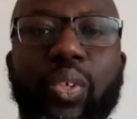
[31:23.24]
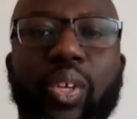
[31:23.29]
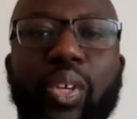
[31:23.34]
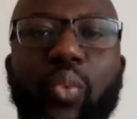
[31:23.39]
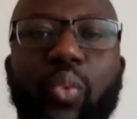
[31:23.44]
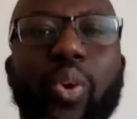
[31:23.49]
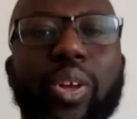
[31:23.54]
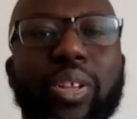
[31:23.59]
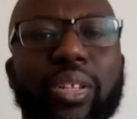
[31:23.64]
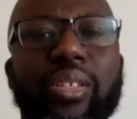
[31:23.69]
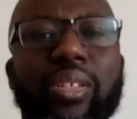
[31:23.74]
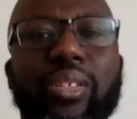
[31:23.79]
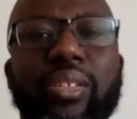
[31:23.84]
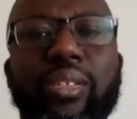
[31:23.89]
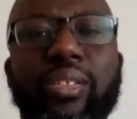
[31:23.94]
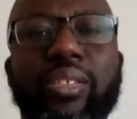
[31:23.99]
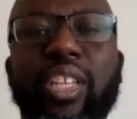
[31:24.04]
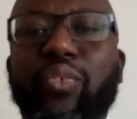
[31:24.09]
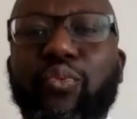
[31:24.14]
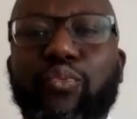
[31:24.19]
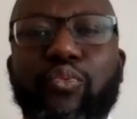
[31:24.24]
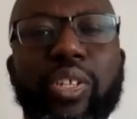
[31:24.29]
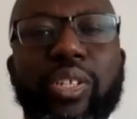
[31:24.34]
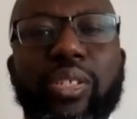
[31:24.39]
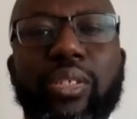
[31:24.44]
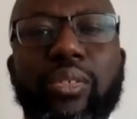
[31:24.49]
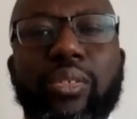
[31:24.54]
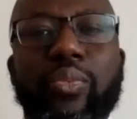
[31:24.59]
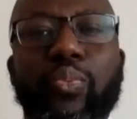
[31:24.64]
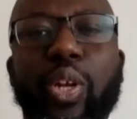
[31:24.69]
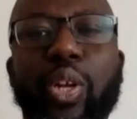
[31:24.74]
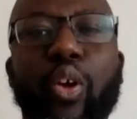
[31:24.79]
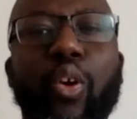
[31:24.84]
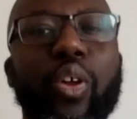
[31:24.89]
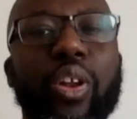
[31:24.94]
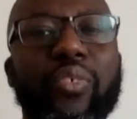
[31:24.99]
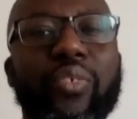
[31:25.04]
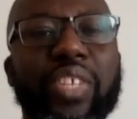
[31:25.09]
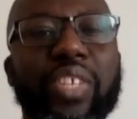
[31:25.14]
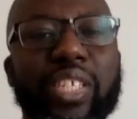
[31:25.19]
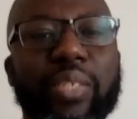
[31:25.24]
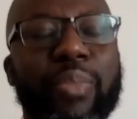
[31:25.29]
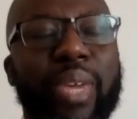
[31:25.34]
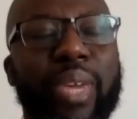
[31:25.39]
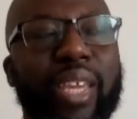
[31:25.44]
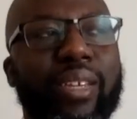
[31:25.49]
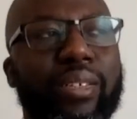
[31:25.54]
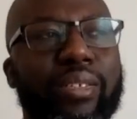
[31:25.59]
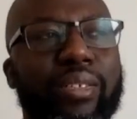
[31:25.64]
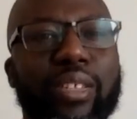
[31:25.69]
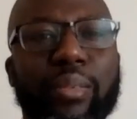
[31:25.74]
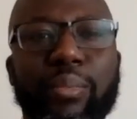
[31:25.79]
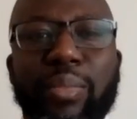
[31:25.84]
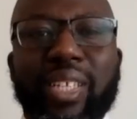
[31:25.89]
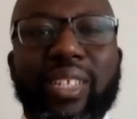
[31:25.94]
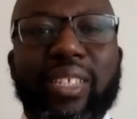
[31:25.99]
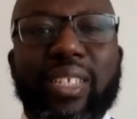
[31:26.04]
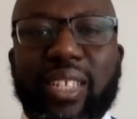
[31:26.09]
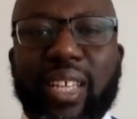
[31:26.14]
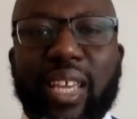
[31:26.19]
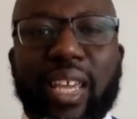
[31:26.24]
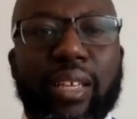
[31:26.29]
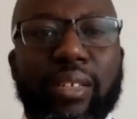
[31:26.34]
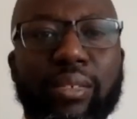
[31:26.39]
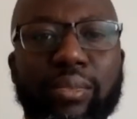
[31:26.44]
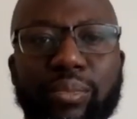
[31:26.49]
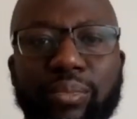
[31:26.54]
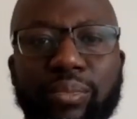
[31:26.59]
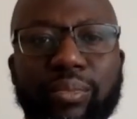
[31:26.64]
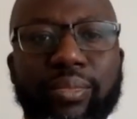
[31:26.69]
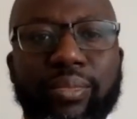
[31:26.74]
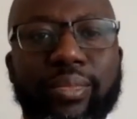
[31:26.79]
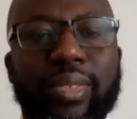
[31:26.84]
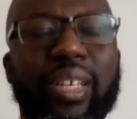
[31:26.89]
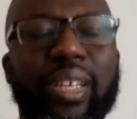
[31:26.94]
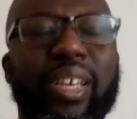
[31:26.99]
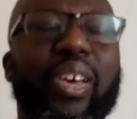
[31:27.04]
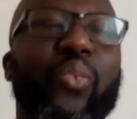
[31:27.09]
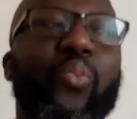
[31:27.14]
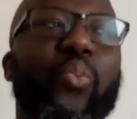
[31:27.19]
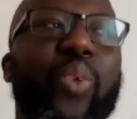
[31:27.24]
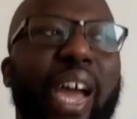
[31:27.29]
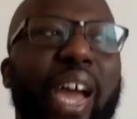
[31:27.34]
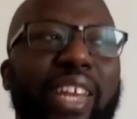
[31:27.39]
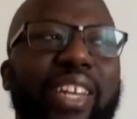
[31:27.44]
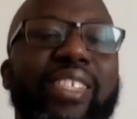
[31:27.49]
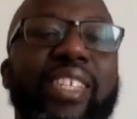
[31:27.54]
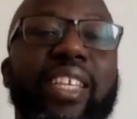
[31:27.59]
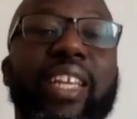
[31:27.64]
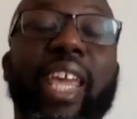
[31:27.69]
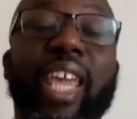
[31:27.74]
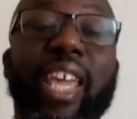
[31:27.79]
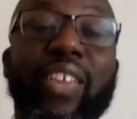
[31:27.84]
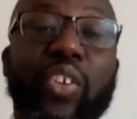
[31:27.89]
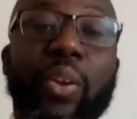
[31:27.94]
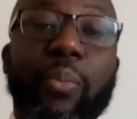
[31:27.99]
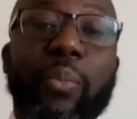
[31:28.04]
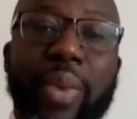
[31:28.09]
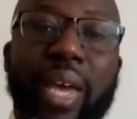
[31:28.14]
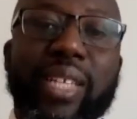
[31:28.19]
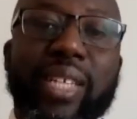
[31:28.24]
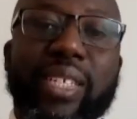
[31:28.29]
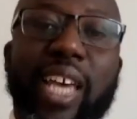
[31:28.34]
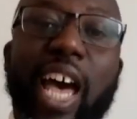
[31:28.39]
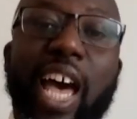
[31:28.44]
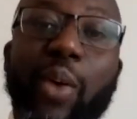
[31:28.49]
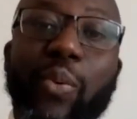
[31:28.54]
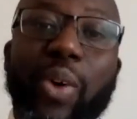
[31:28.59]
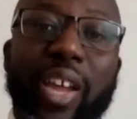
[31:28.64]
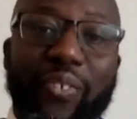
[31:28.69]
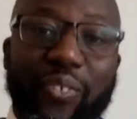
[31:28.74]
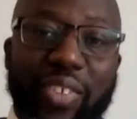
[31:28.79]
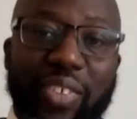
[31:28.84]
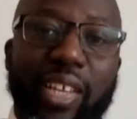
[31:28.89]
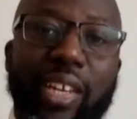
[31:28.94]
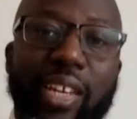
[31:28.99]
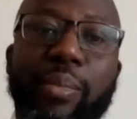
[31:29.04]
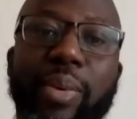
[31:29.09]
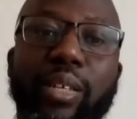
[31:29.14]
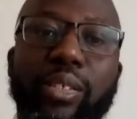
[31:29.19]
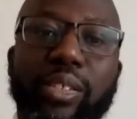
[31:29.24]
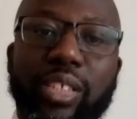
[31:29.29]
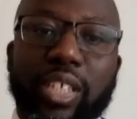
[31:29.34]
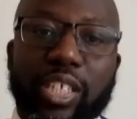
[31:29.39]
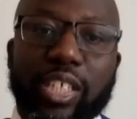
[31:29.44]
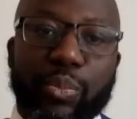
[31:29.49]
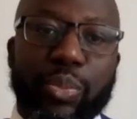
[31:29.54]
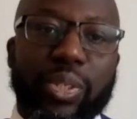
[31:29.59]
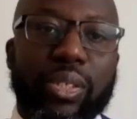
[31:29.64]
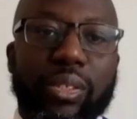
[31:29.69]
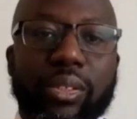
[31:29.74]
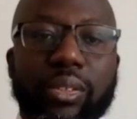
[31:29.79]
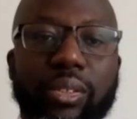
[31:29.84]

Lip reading: What difference will all of this make to me today? Why does it even matter how I feel about judgment?